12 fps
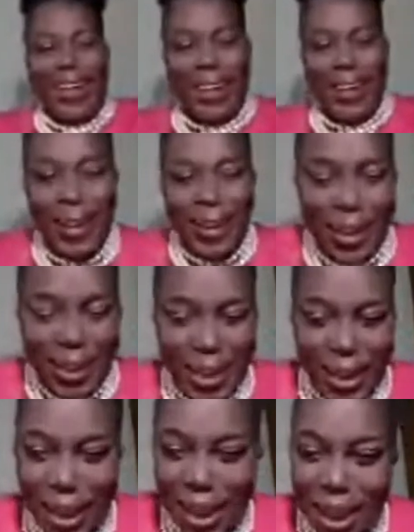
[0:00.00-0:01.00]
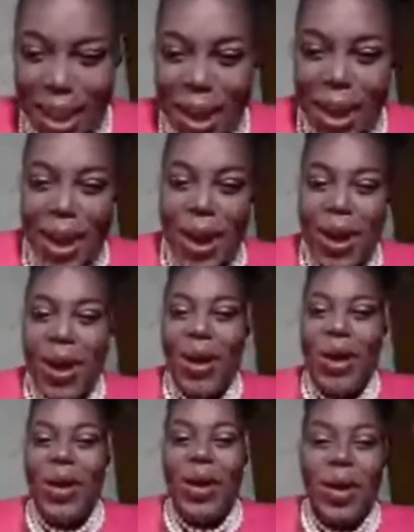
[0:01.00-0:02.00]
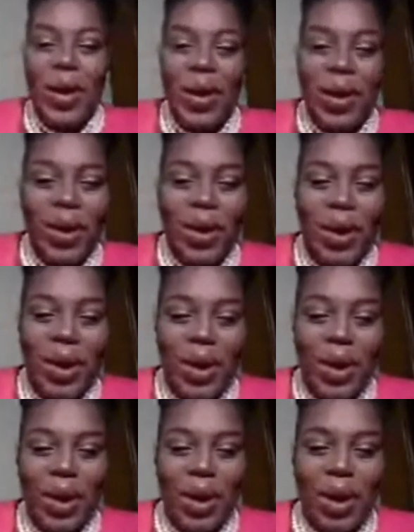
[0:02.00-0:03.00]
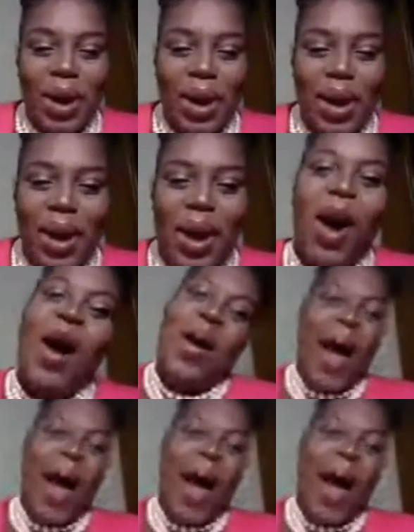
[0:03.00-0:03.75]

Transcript: No words are spoken by the person on screen.